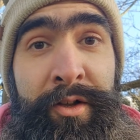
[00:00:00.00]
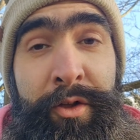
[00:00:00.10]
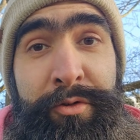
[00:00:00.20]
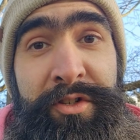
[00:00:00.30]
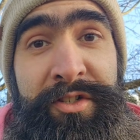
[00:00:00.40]

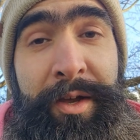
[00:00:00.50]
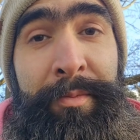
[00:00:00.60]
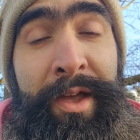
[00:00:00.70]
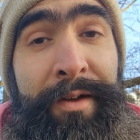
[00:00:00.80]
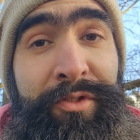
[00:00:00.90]
Those are some
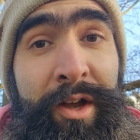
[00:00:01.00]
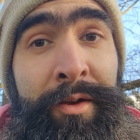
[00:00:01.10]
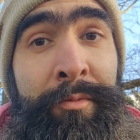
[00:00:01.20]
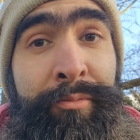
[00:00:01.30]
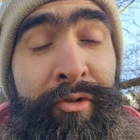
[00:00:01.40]
that I've
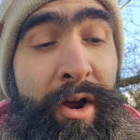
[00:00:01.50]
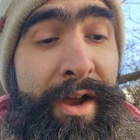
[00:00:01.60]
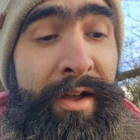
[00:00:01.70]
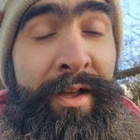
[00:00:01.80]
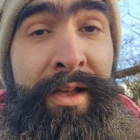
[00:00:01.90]
done
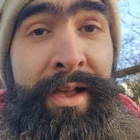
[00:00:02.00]
prior